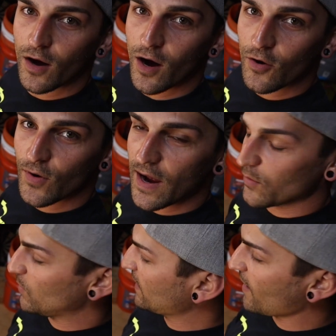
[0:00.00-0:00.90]
All right,
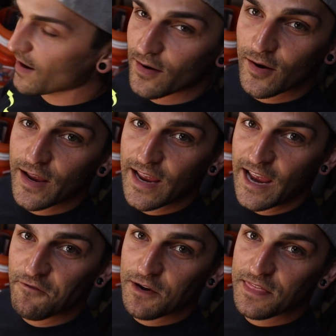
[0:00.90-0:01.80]
we got
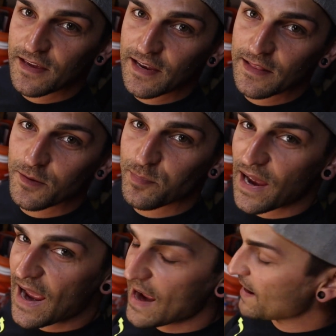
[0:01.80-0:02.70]
everything in the
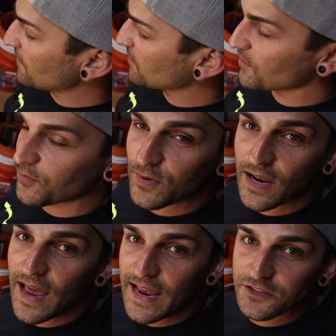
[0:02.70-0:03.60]
bag. We
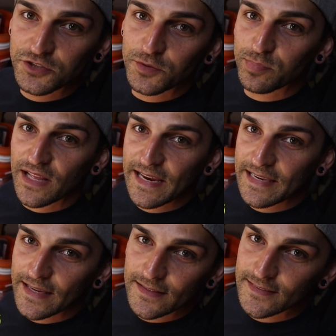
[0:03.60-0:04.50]
got extra
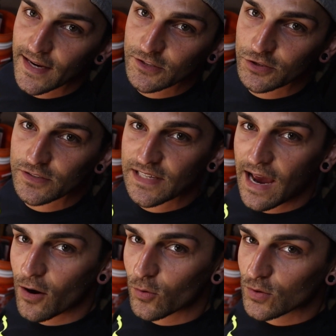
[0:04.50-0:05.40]
blankets, extra
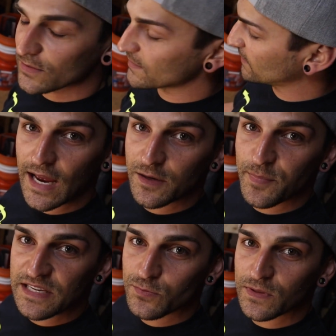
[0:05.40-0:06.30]
towels. Had to
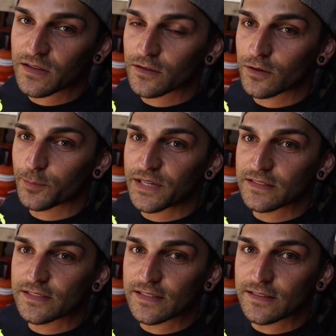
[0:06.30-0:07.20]
mess with it a little
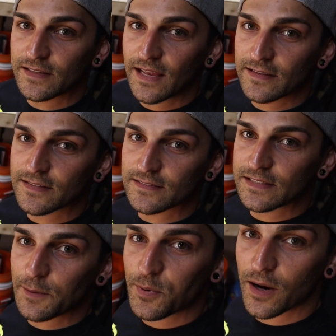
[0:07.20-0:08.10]
bit to get it to
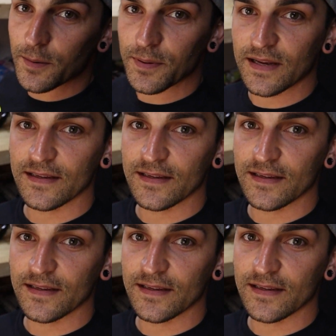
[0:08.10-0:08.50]
zip up.